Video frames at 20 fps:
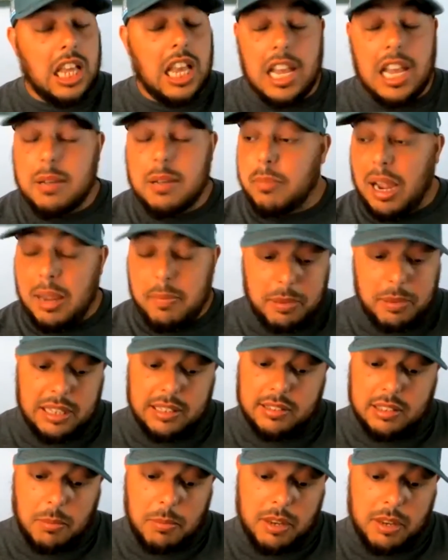It might be
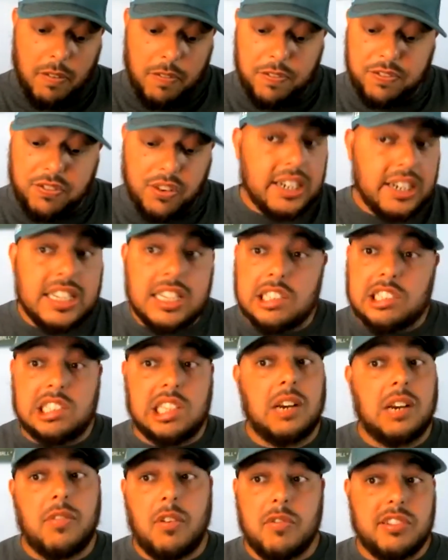some of the funniest
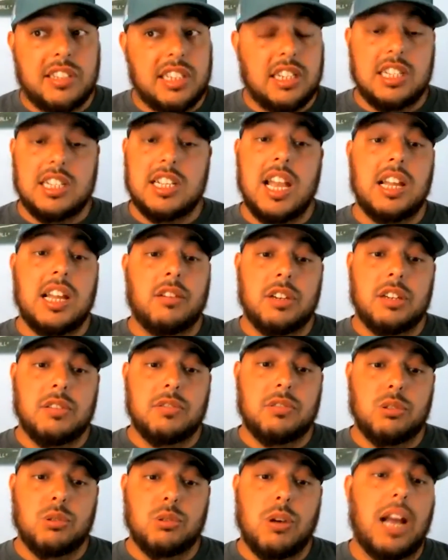shit I've ever seen Keanu
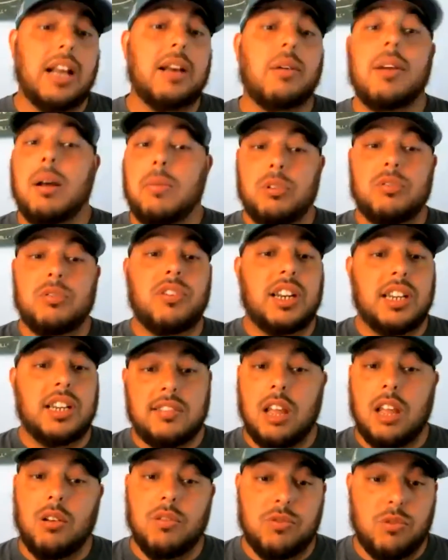Reeves do. I want to find a
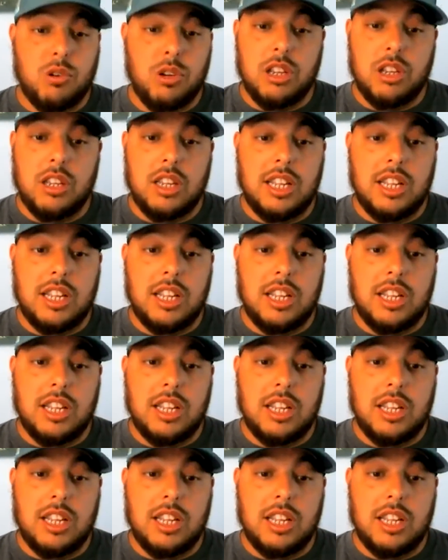title for you.